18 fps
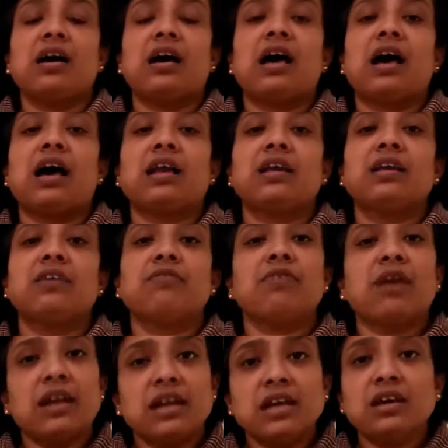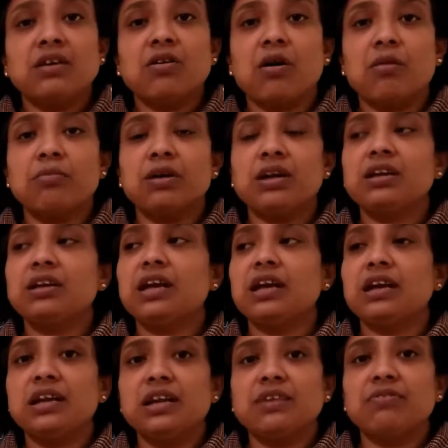And if any comment,
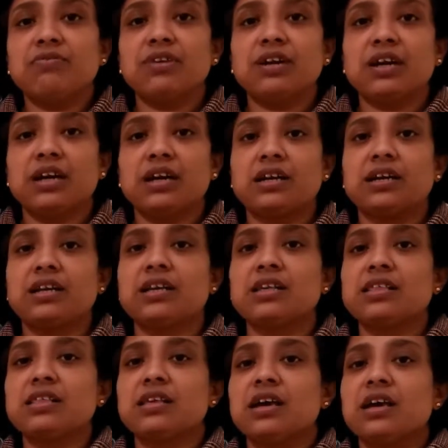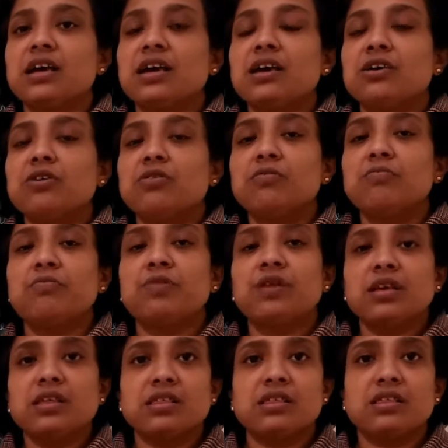any difficulties, you
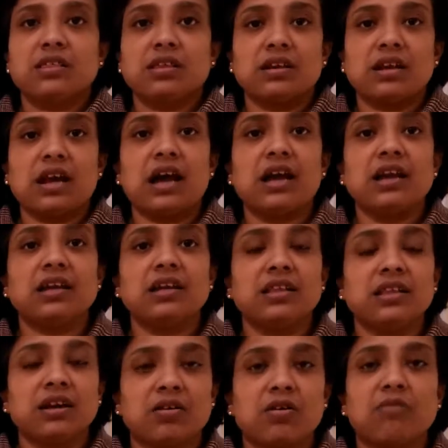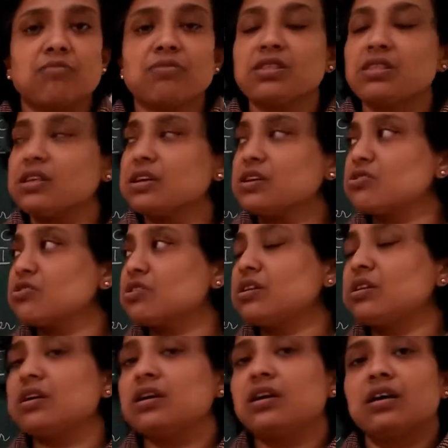please write in the comment
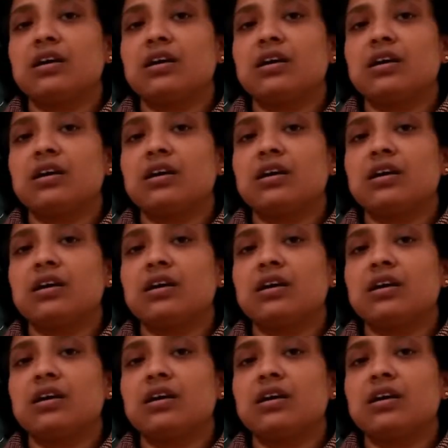section